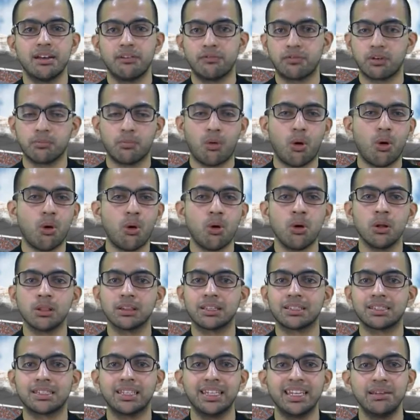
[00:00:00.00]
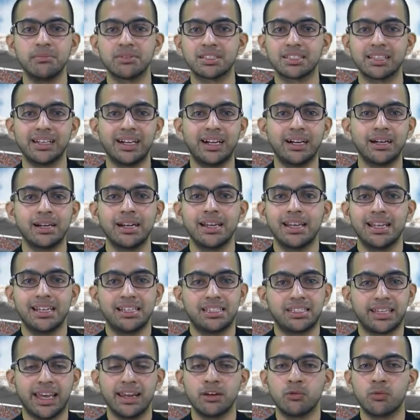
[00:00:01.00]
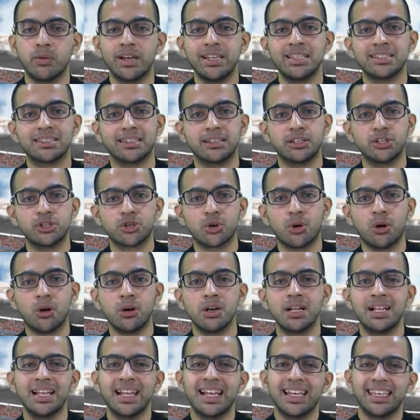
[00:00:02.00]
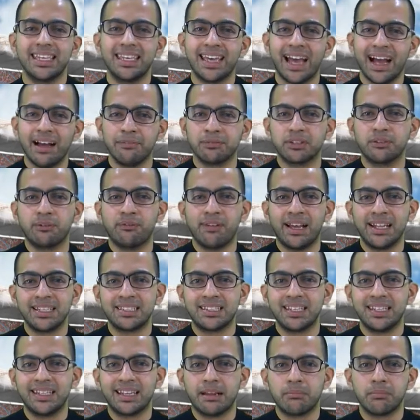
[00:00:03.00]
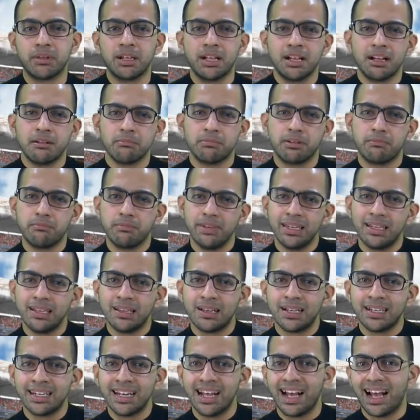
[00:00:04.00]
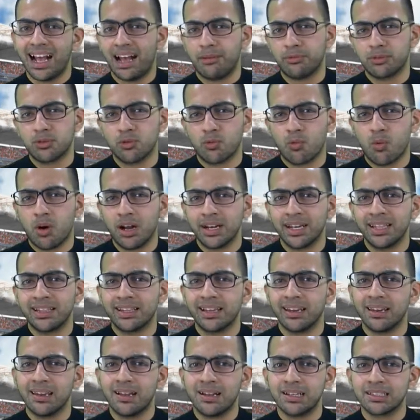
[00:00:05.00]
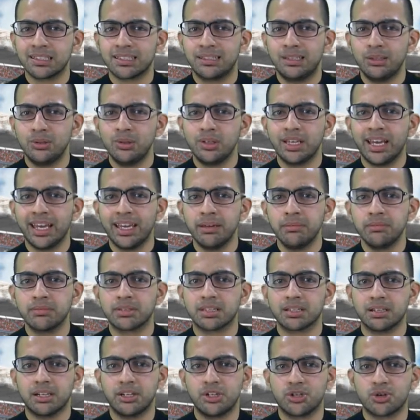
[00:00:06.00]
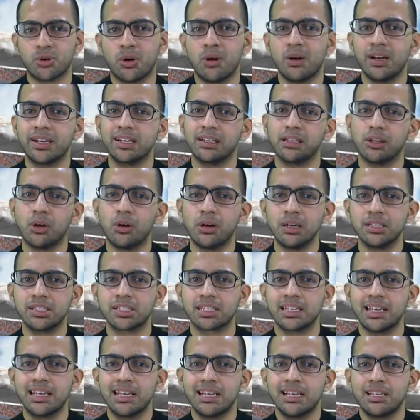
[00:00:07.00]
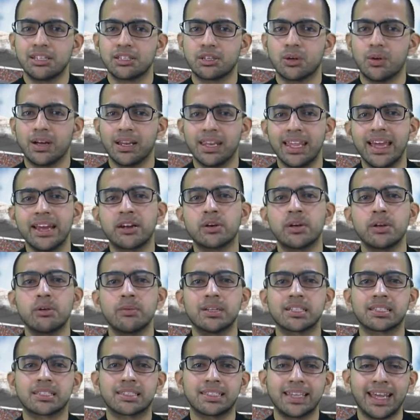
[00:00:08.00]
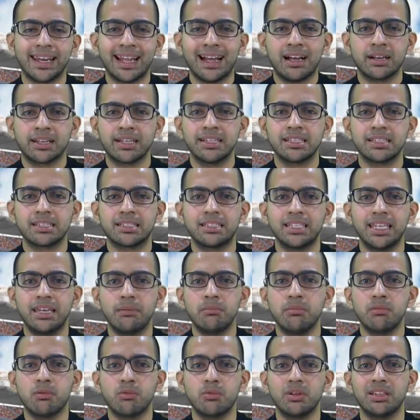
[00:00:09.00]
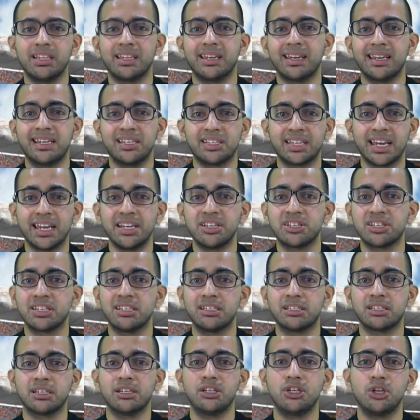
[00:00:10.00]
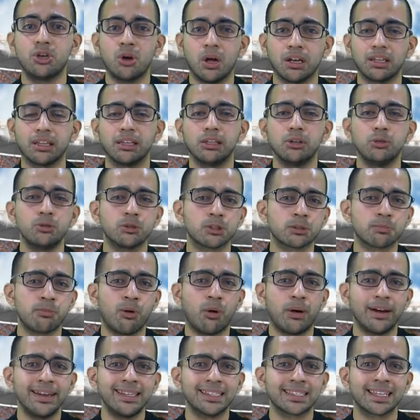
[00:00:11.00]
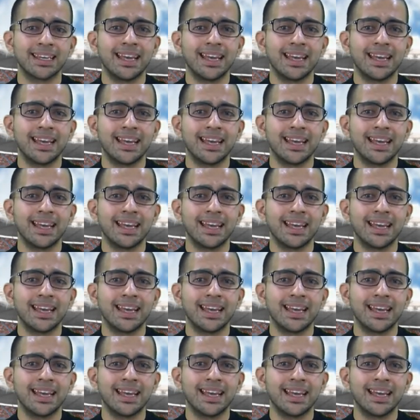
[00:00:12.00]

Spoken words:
from all the teams there, 10 wins and a draw, you have to fancy them. But Milan haven't won in their last 2 games, a draw and a loss. So Allegri will set out his team with an intention to not lose points.